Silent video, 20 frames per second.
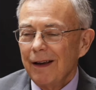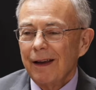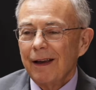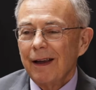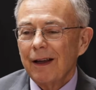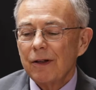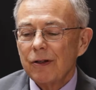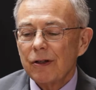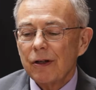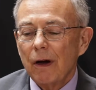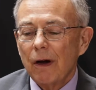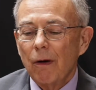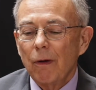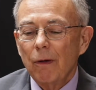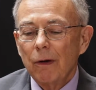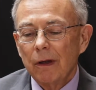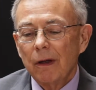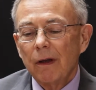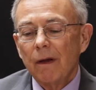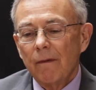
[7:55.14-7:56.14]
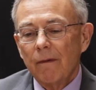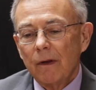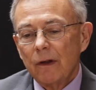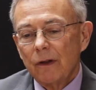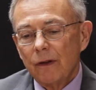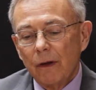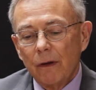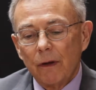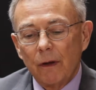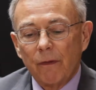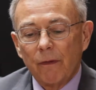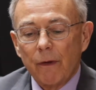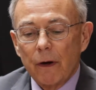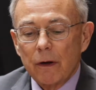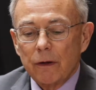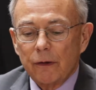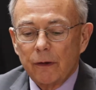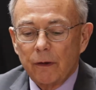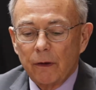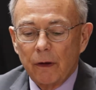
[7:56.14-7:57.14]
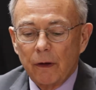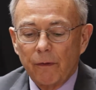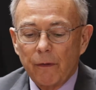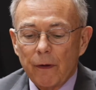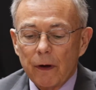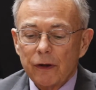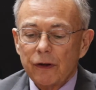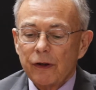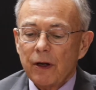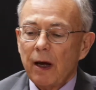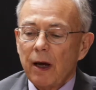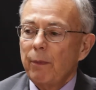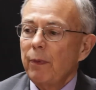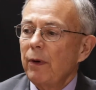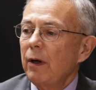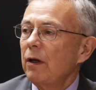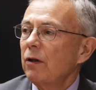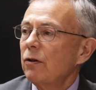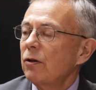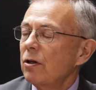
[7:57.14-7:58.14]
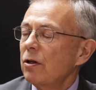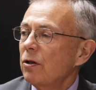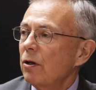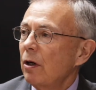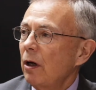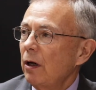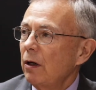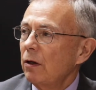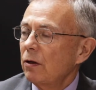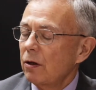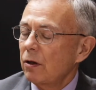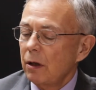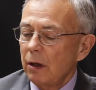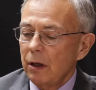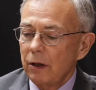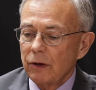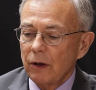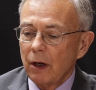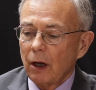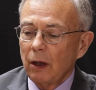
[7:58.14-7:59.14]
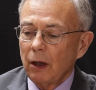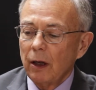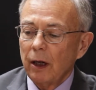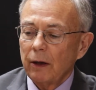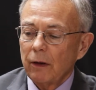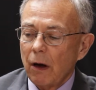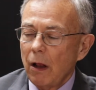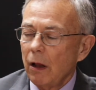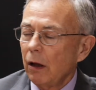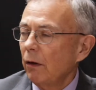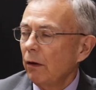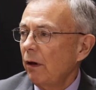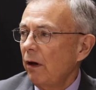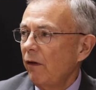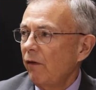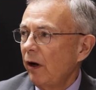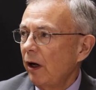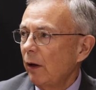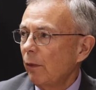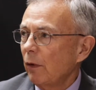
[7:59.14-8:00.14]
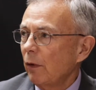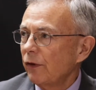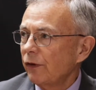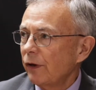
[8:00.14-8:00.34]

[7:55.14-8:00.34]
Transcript: and so the first step is to collect all of the available